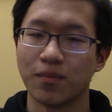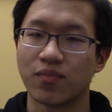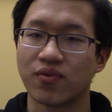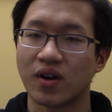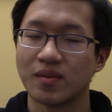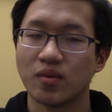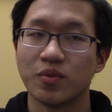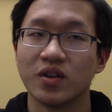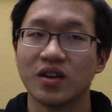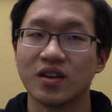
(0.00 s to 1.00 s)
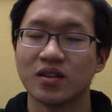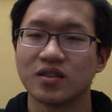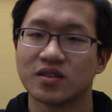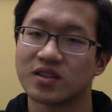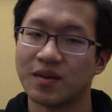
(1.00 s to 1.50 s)
Probably
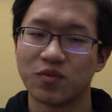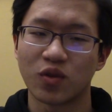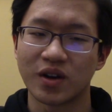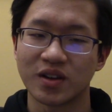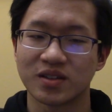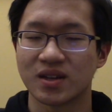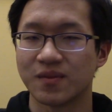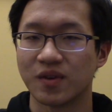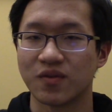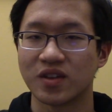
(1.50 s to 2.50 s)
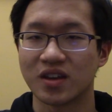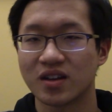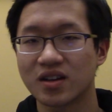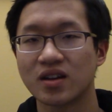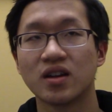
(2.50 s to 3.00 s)
sub 20, sub
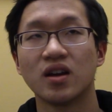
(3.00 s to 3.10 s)
15.